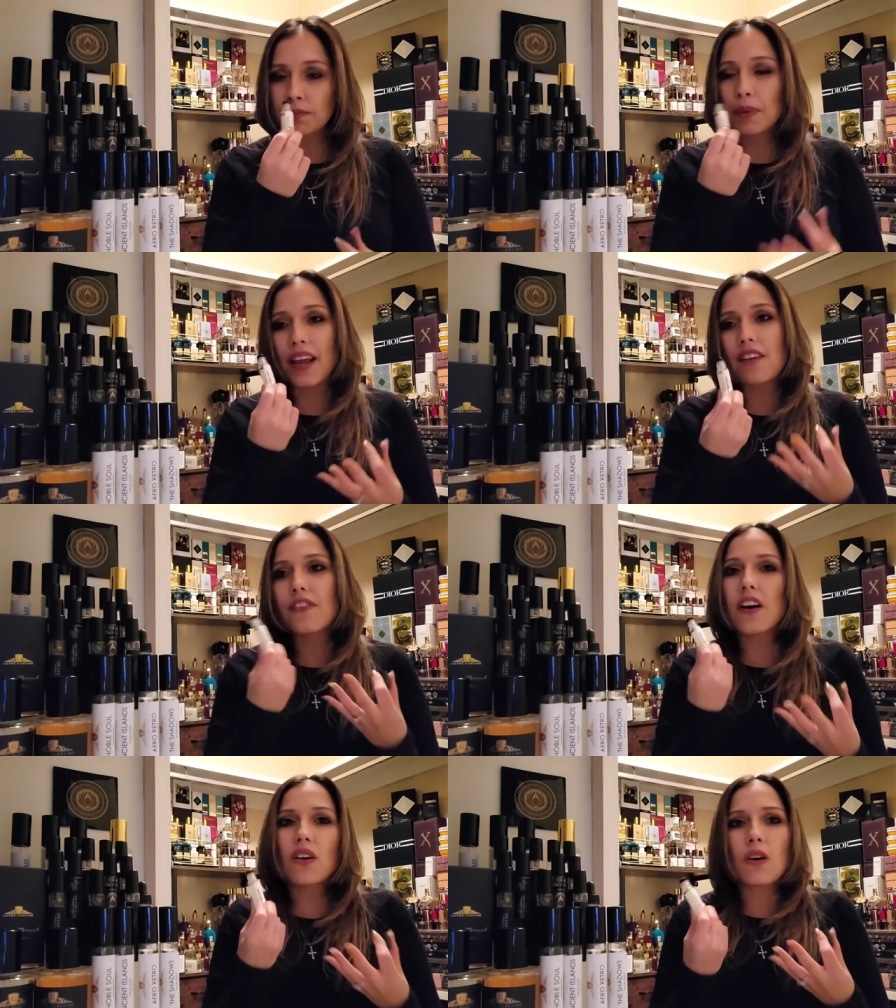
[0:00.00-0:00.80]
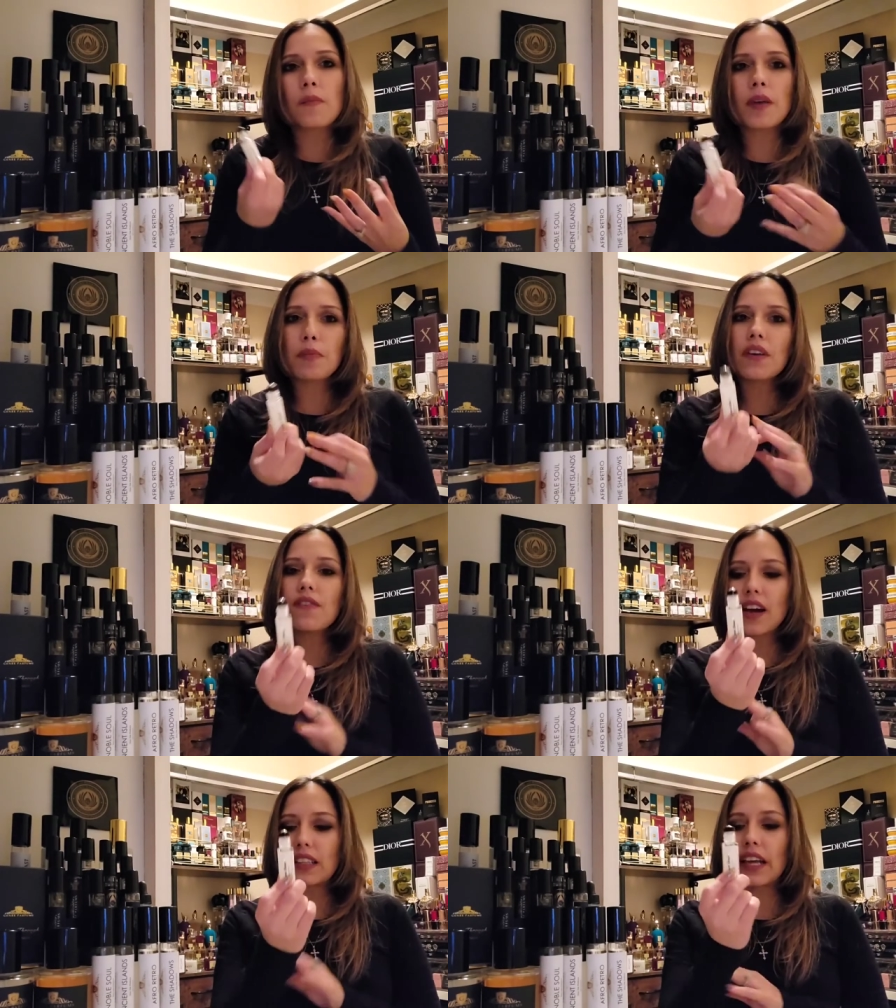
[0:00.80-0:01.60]
but I felt, oh, maybe if
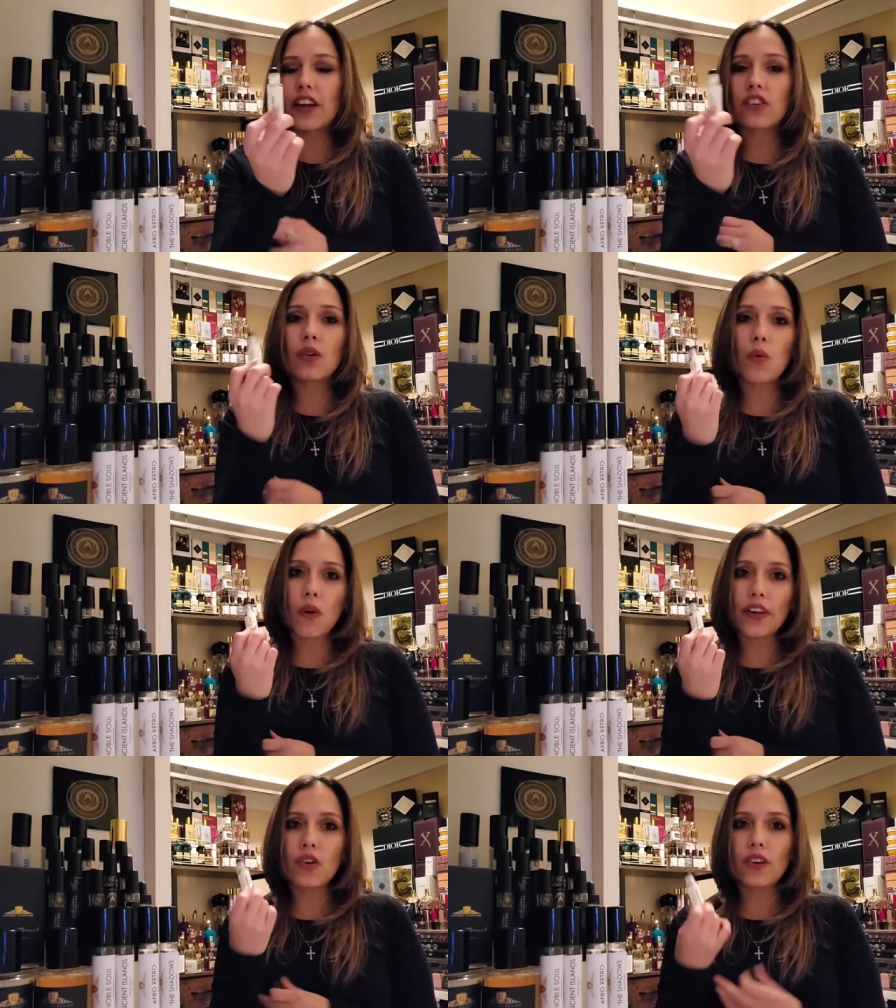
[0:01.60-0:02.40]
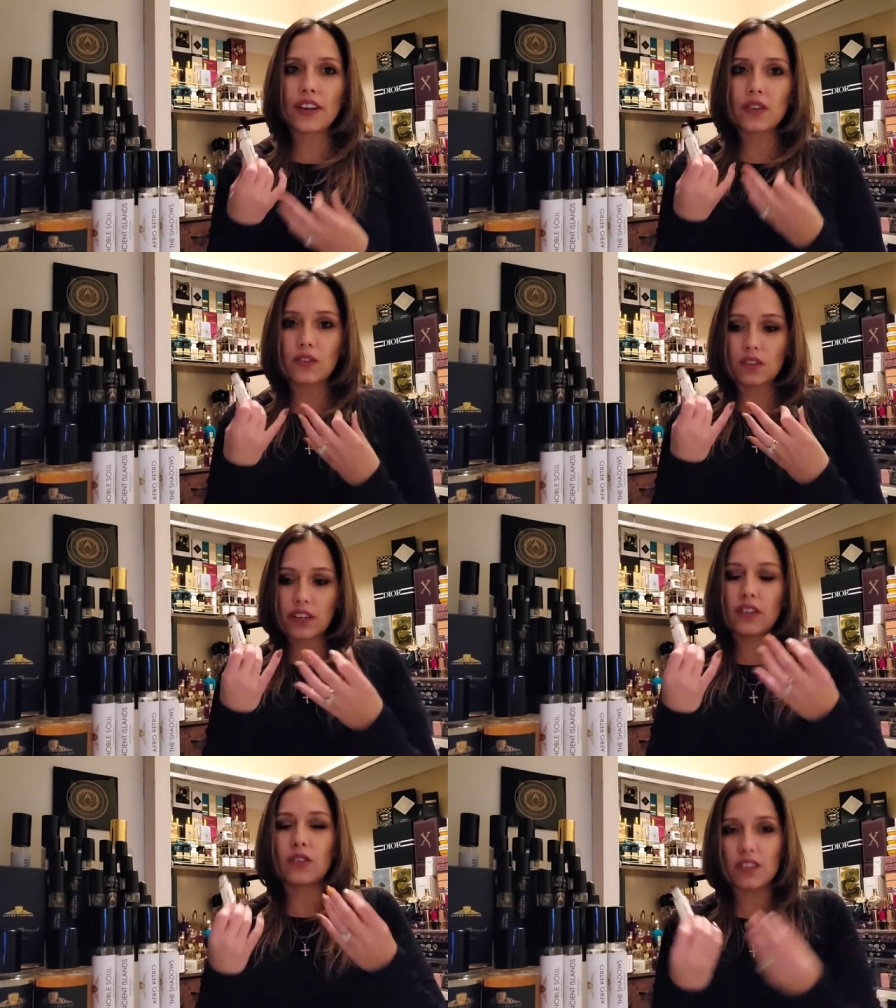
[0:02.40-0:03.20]
I layer the oil, it'll
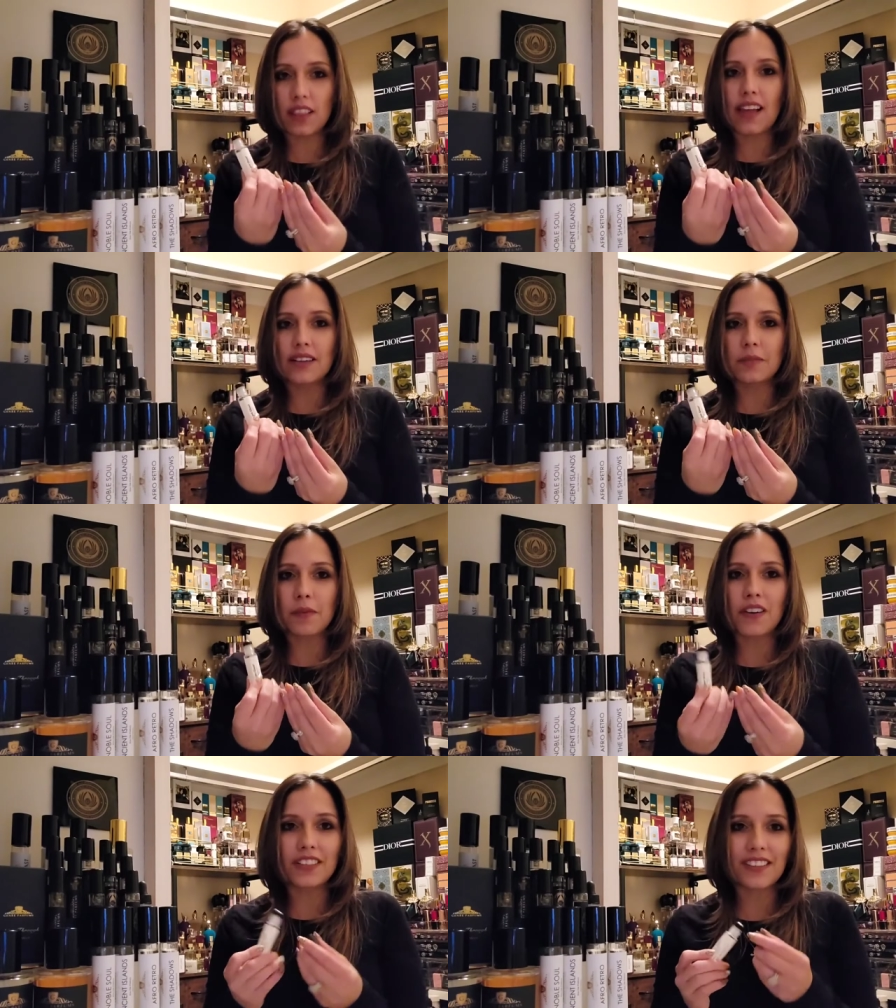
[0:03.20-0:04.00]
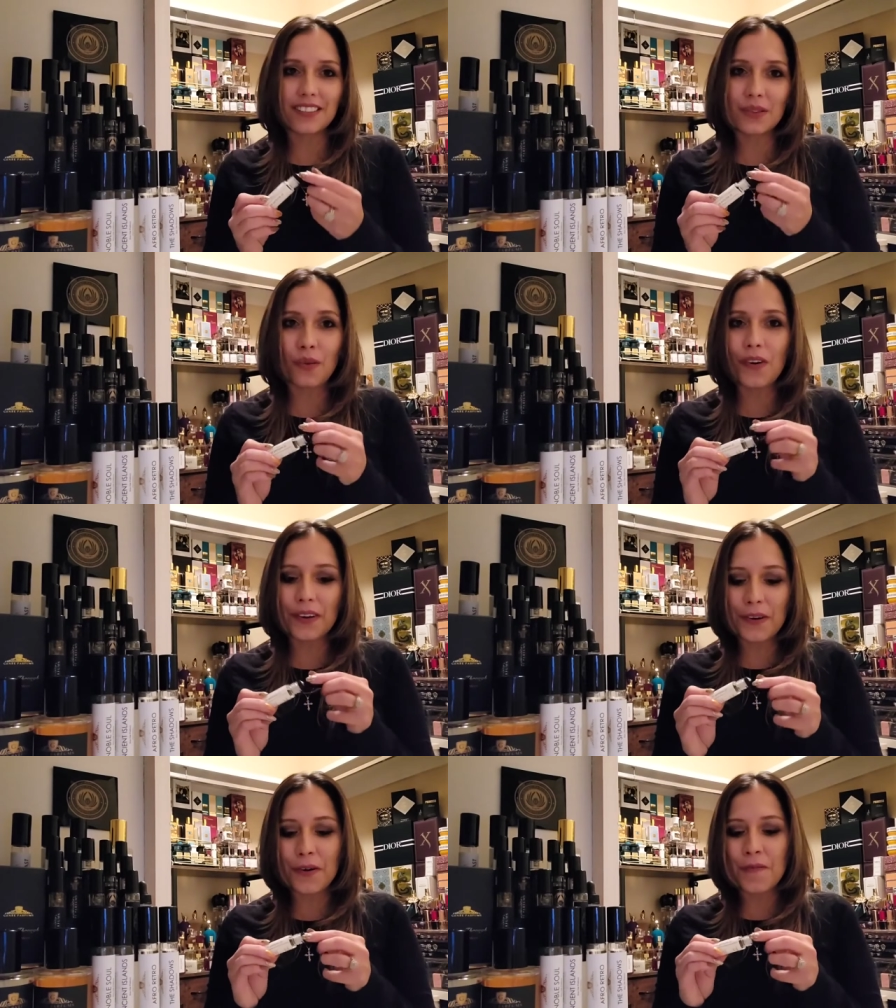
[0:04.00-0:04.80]
it'll clasp onto this
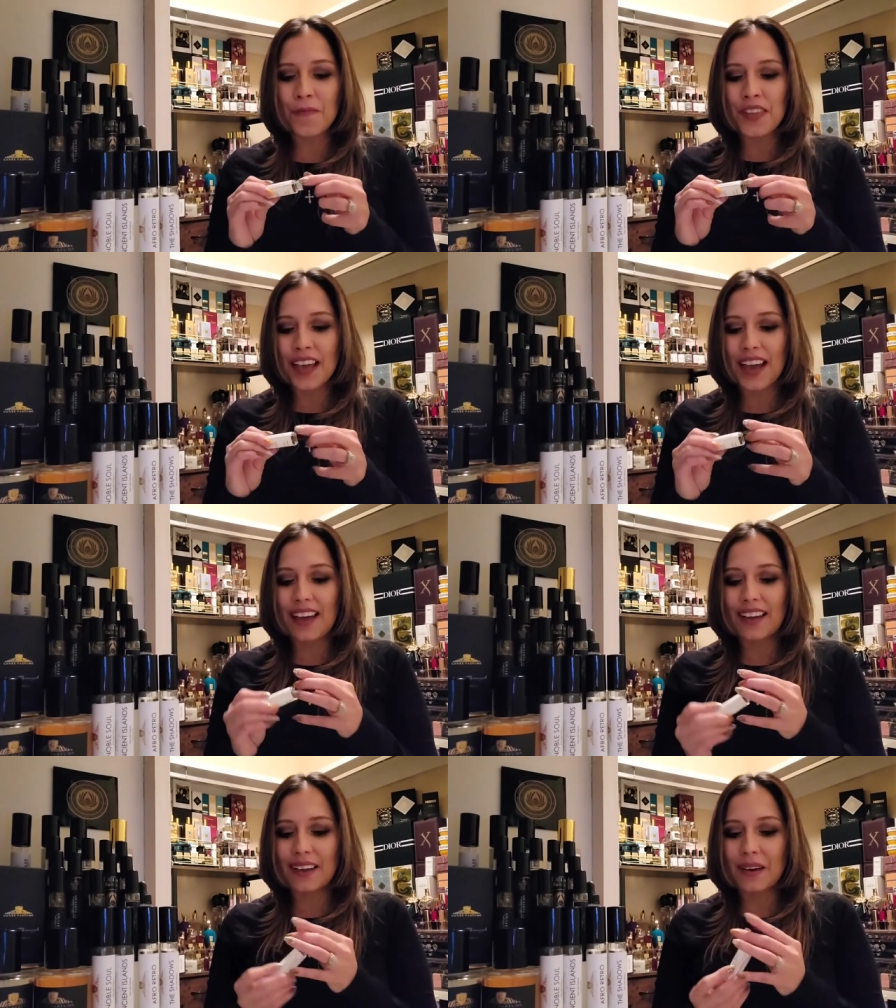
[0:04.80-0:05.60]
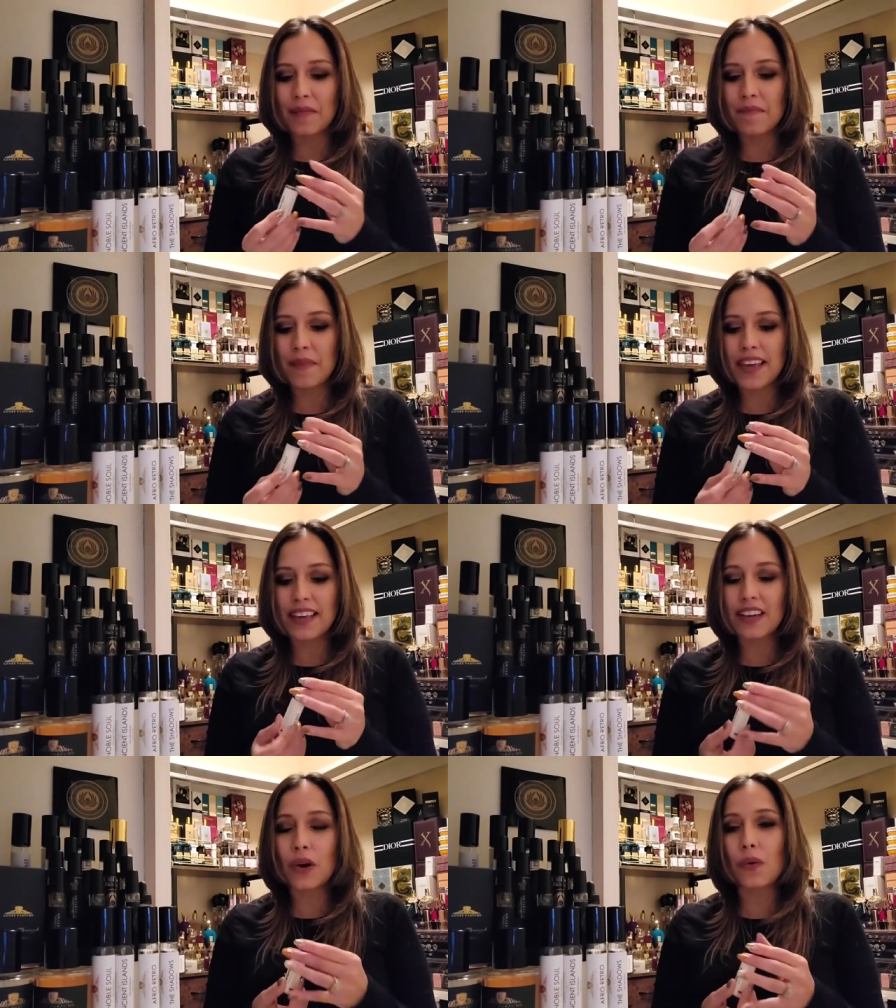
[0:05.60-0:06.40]
oil and uh, make
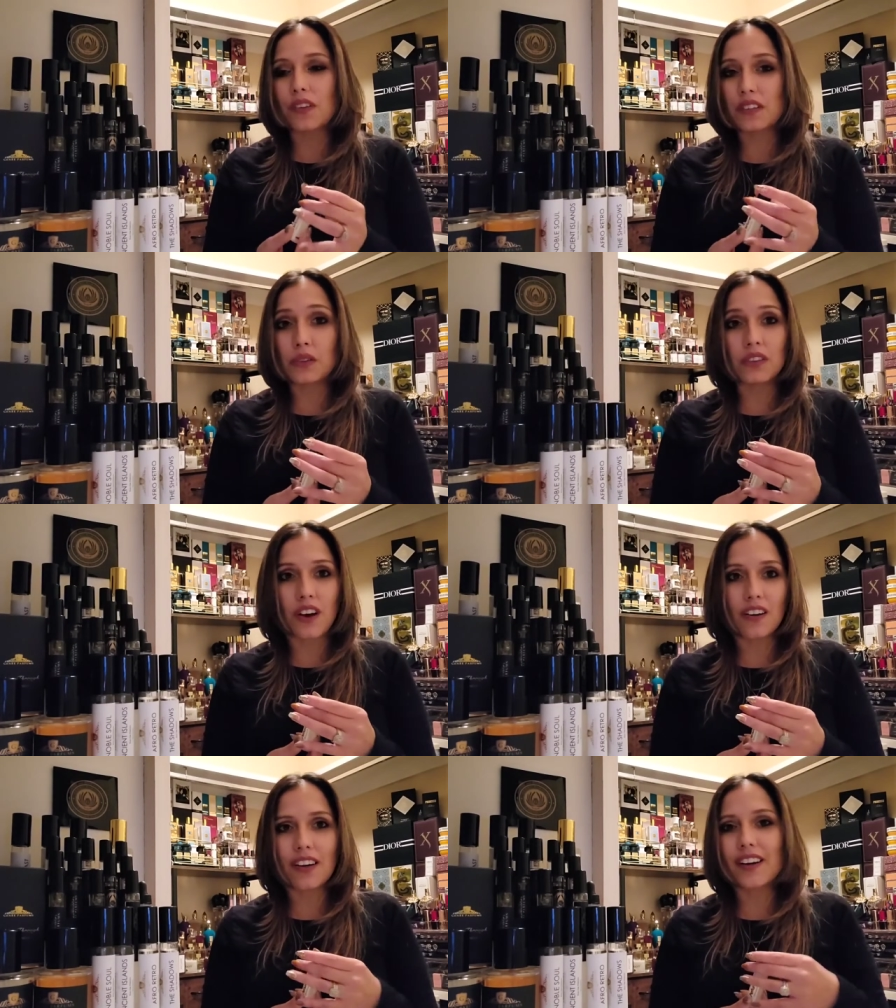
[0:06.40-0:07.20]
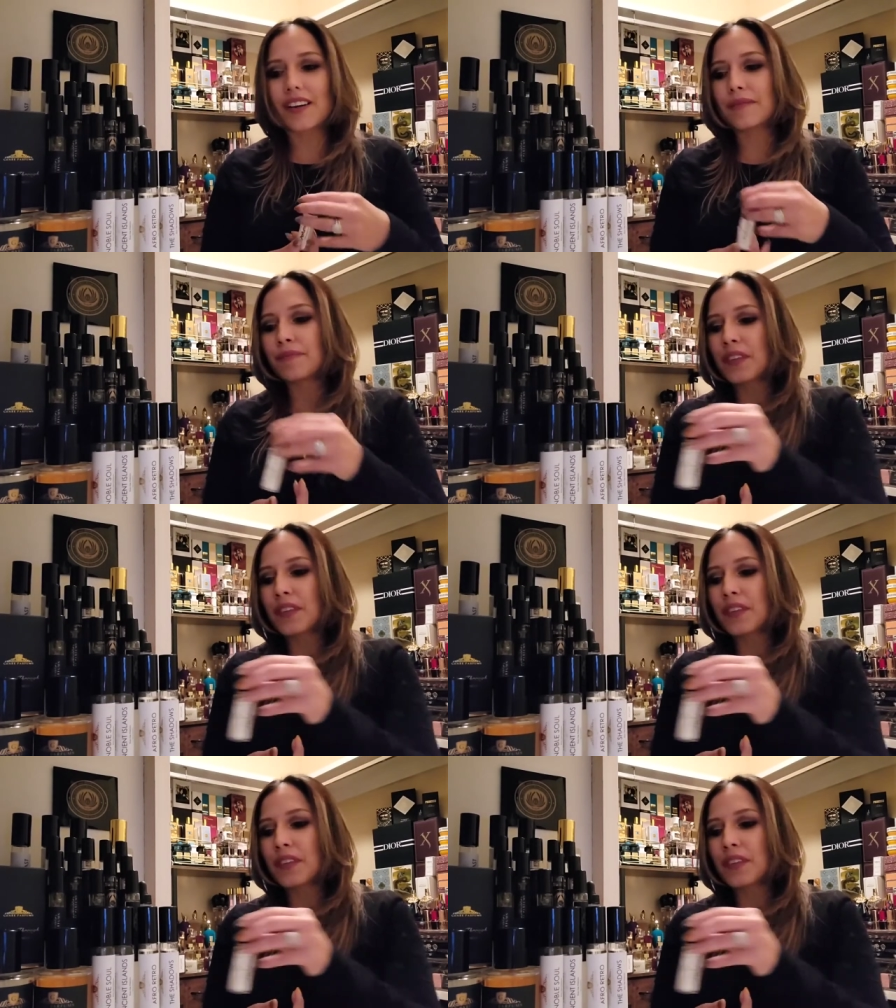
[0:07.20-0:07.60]
it go a little longer.